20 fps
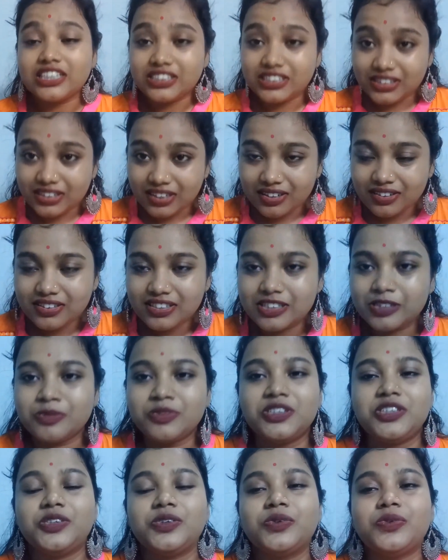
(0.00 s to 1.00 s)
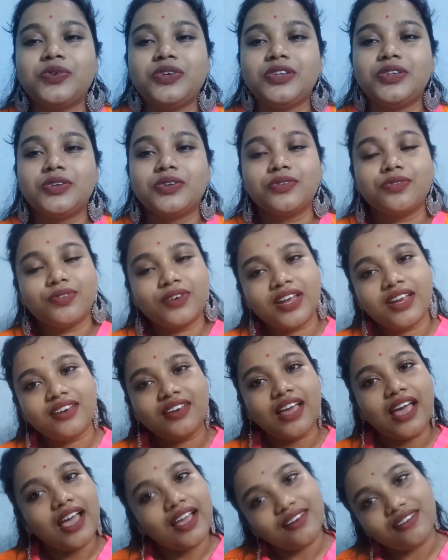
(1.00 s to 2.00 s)
share this video with your
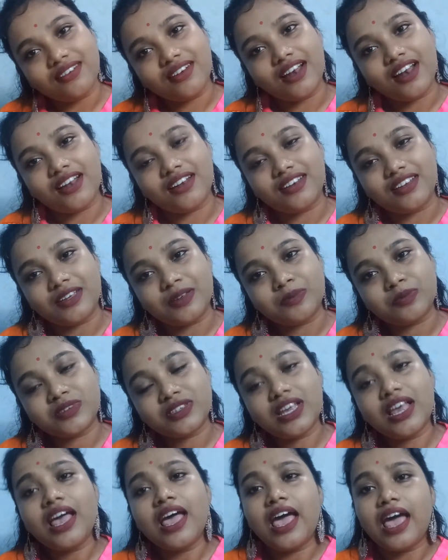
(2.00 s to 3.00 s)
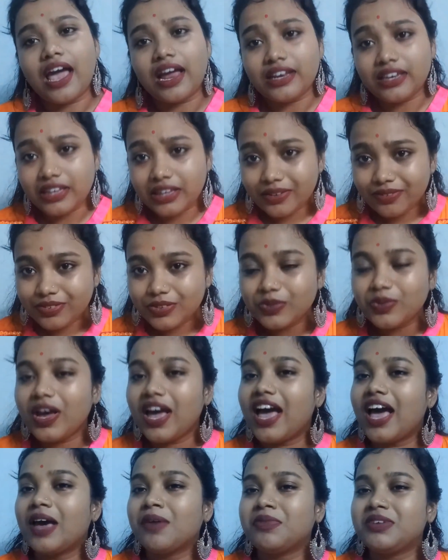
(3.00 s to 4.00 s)
friends and relatives, and if you
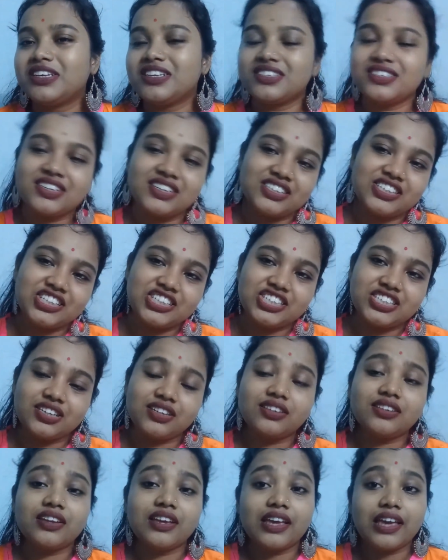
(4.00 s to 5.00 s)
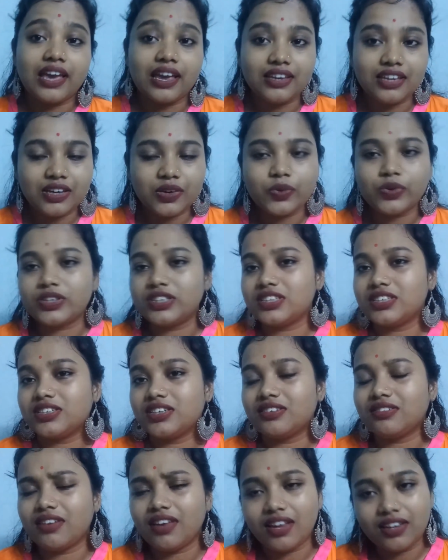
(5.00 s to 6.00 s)
have any suggestion, any
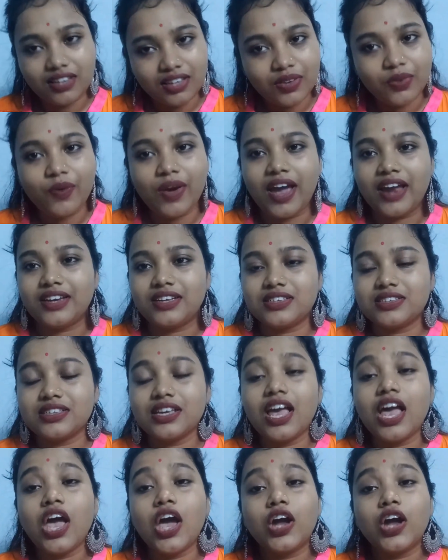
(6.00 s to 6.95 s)
question, any queries,